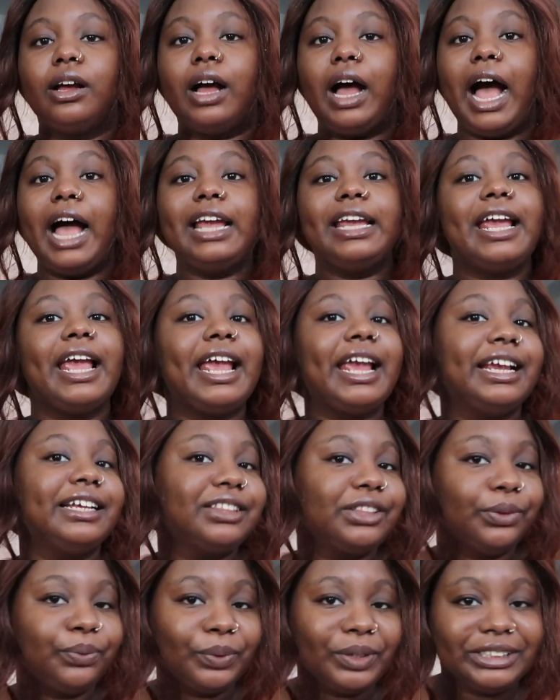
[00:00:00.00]
I
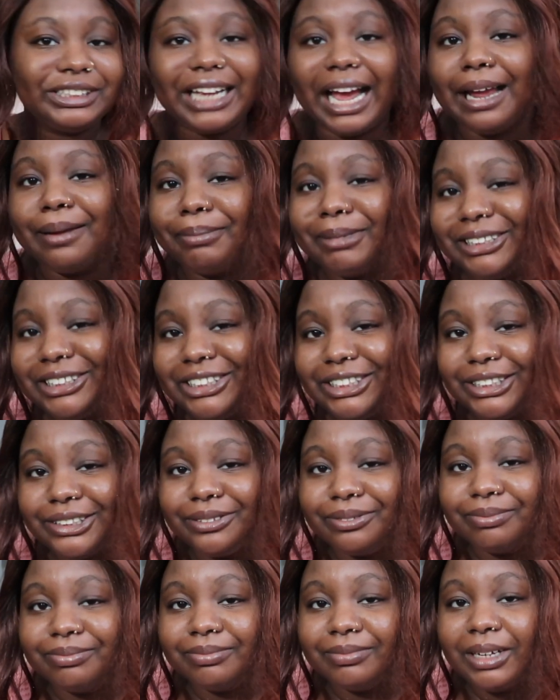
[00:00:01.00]
hate the words I miss
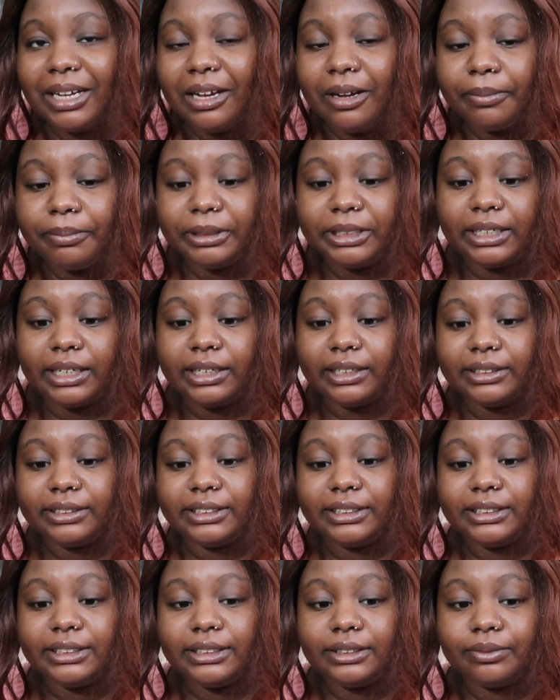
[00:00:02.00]
you,
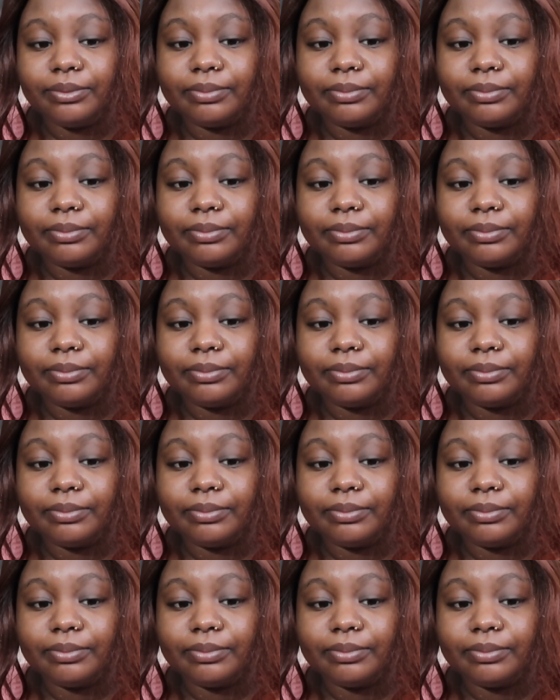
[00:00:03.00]
because